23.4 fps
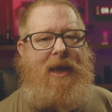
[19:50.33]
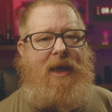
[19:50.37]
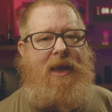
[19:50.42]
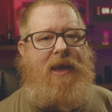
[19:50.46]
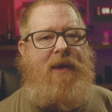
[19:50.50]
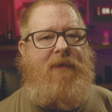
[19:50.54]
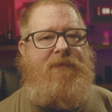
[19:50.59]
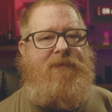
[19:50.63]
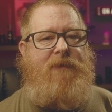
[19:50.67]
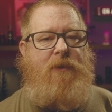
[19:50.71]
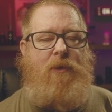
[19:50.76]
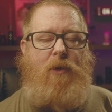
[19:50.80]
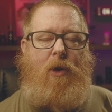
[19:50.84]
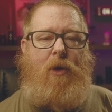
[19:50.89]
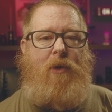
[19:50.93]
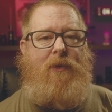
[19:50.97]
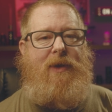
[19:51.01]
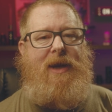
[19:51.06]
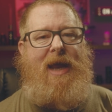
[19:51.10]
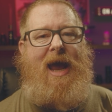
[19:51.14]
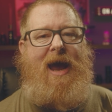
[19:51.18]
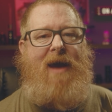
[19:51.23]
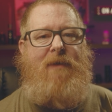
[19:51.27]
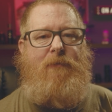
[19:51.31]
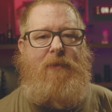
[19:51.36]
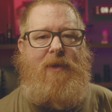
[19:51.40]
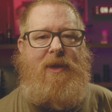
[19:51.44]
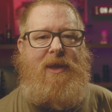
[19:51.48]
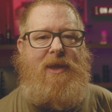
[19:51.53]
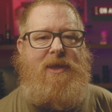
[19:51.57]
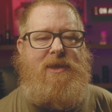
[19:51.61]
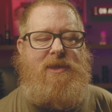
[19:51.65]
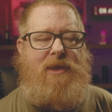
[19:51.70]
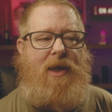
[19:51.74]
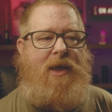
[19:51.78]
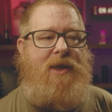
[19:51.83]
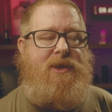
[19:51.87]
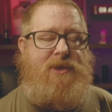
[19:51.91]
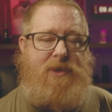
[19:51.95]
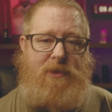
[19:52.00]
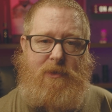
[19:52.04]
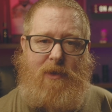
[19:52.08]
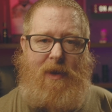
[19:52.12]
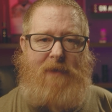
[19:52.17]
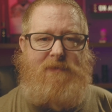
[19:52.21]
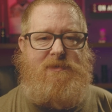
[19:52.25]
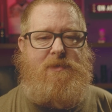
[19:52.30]
If you already have one of these lights
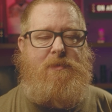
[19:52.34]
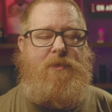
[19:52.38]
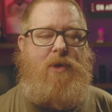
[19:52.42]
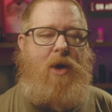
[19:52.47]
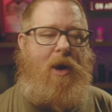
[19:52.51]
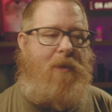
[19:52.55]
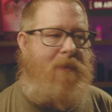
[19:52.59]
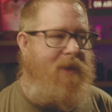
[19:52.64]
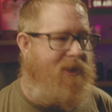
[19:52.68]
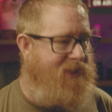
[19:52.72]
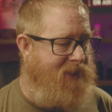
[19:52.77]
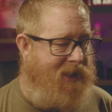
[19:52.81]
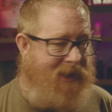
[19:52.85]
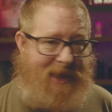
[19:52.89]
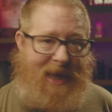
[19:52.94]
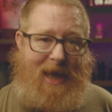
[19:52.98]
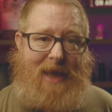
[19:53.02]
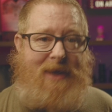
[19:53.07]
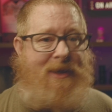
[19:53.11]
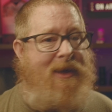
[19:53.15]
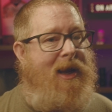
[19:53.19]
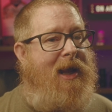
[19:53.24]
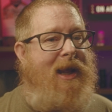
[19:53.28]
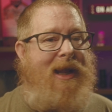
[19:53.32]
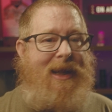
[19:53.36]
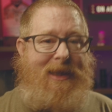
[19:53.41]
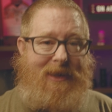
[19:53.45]
and you have some comments, again,